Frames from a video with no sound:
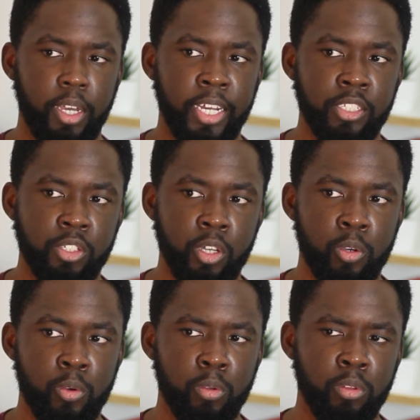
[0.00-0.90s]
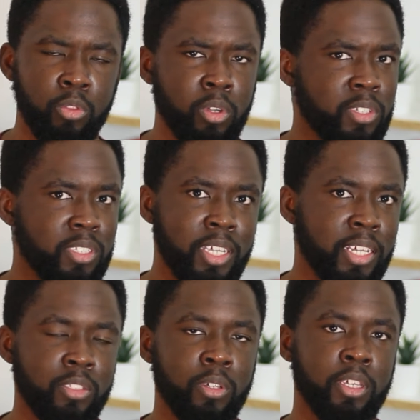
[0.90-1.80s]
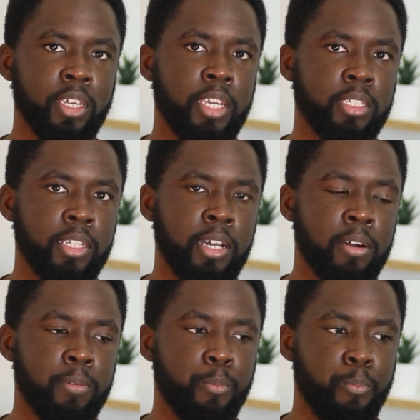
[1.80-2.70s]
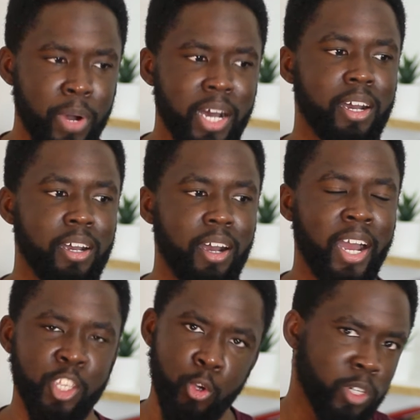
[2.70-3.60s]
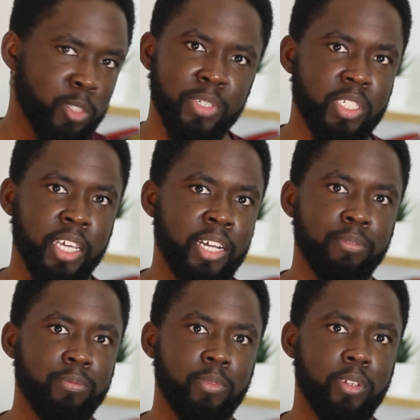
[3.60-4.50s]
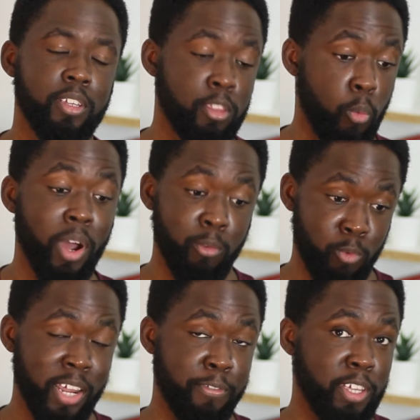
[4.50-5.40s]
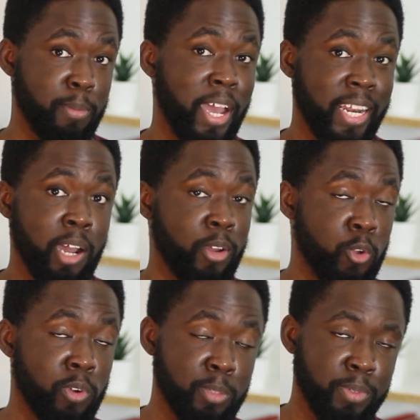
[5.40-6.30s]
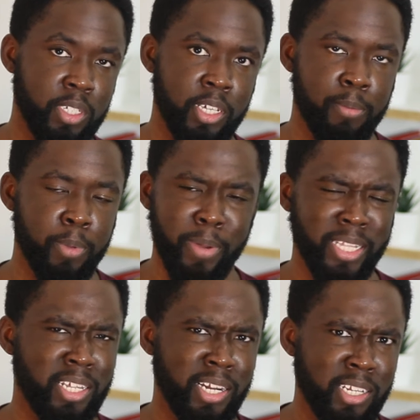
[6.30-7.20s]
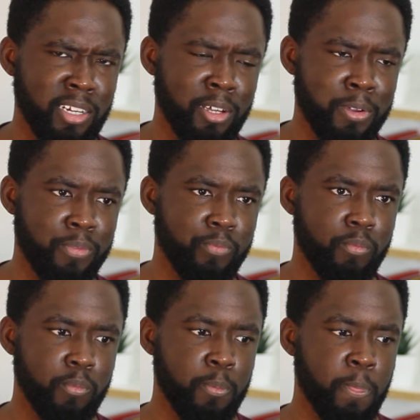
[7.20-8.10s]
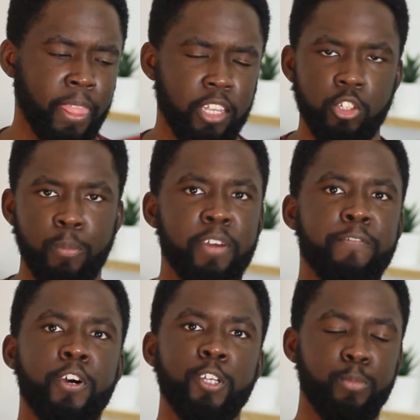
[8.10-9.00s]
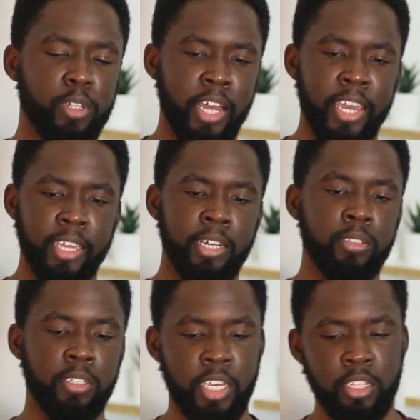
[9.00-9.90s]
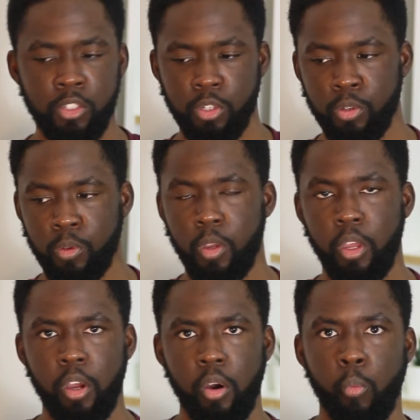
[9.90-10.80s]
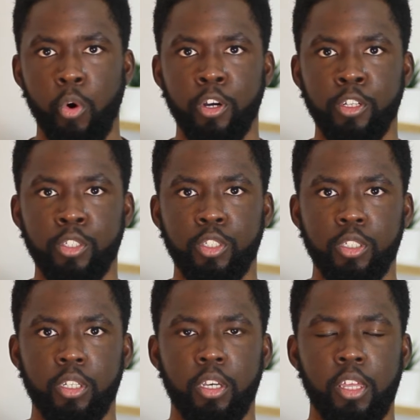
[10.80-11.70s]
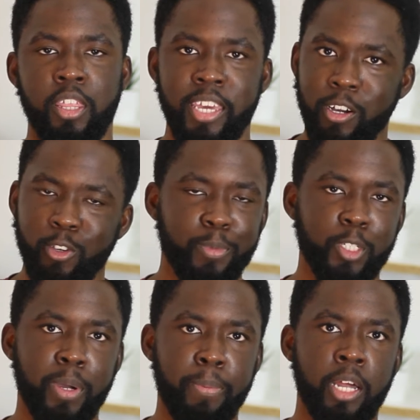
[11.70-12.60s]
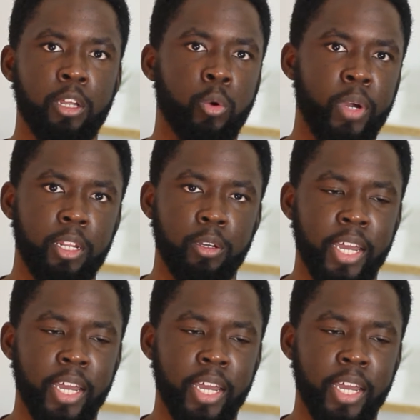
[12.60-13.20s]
And so, not to say that's not the case now, but I knew I was missing out. No, when I think about it now, I knew I was missing out, but back then I didn't know. So my first book that I encountered into was The Alchemist by Paulo Coelho.